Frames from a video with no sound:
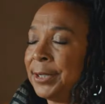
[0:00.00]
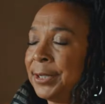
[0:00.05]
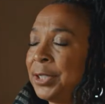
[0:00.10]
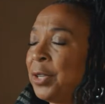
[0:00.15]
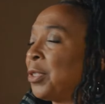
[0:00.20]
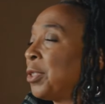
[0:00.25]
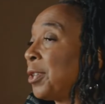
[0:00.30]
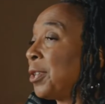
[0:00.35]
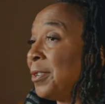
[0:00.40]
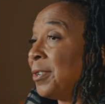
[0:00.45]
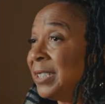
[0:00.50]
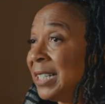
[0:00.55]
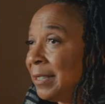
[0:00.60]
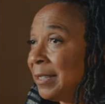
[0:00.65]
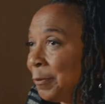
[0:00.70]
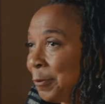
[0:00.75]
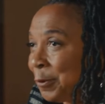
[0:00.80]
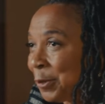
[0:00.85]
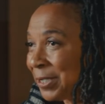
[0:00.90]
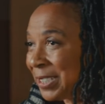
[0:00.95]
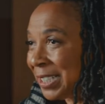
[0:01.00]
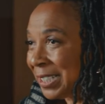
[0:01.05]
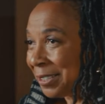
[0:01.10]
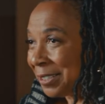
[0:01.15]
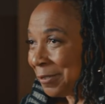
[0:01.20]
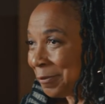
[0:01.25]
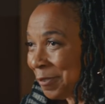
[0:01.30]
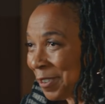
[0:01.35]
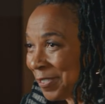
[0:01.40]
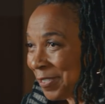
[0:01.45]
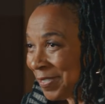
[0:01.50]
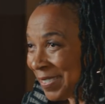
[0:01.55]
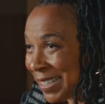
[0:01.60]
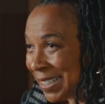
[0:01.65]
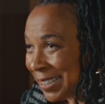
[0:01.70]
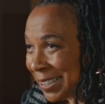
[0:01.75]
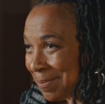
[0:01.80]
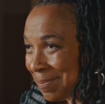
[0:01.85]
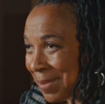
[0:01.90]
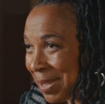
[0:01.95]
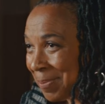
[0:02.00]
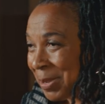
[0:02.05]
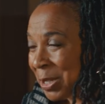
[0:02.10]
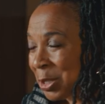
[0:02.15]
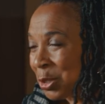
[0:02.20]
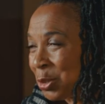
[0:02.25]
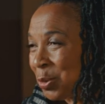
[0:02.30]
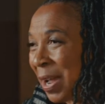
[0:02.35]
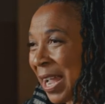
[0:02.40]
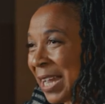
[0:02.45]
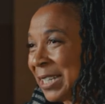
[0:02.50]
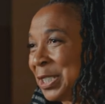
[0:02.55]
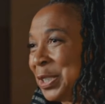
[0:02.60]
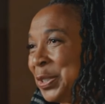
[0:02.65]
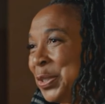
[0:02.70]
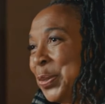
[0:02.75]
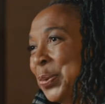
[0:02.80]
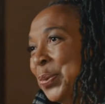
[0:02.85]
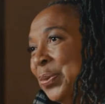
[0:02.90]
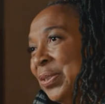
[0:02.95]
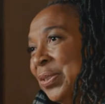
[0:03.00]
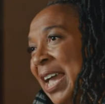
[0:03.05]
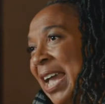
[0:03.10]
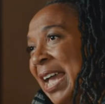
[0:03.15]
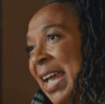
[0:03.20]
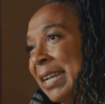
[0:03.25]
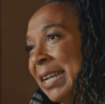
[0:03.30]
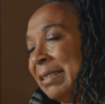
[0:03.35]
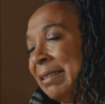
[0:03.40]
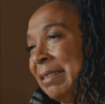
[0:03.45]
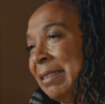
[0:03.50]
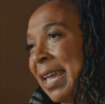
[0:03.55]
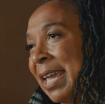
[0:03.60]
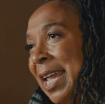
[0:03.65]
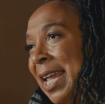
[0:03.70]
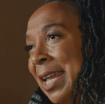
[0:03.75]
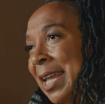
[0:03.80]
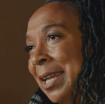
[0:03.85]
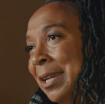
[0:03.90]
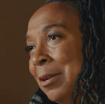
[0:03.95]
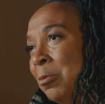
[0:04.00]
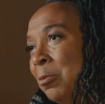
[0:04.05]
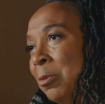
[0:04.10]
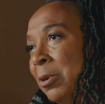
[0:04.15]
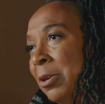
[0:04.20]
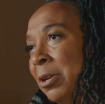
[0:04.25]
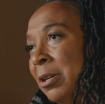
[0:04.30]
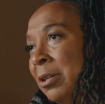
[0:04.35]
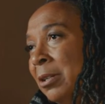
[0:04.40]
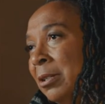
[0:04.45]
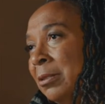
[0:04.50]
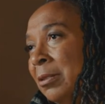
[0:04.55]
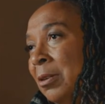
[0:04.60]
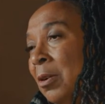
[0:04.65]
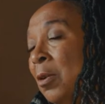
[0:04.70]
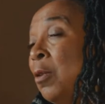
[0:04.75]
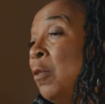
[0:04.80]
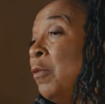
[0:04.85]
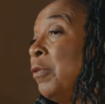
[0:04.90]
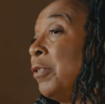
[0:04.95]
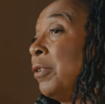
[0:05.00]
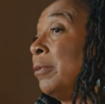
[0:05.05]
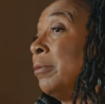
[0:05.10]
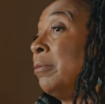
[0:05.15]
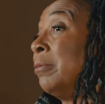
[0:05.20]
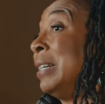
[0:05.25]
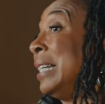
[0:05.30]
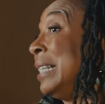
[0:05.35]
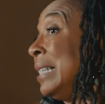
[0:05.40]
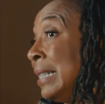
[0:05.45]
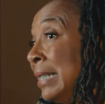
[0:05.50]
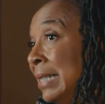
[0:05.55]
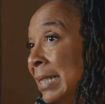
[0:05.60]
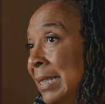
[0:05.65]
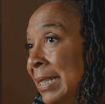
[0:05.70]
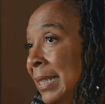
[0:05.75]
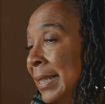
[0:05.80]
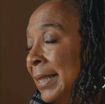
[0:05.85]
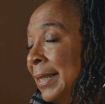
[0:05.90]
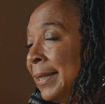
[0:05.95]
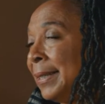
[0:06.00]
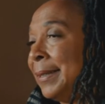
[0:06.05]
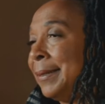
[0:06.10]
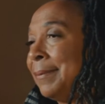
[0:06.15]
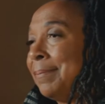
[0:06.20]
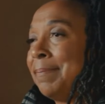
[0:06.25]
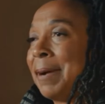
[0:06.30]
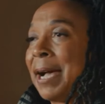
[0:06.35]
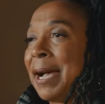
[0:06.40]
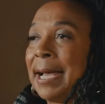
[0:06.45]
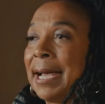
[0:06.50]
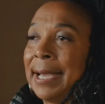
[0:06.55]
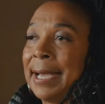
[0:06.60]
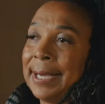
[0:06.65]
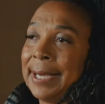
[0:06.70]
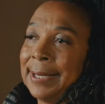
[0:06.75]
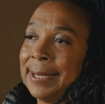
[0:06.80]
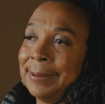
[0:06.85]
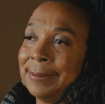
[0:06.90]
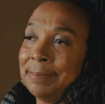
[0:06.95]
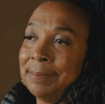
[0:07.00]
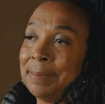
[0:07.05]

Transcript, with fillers: So the 13th, 14th, and 15th Amendment tried to do that. They were overridden by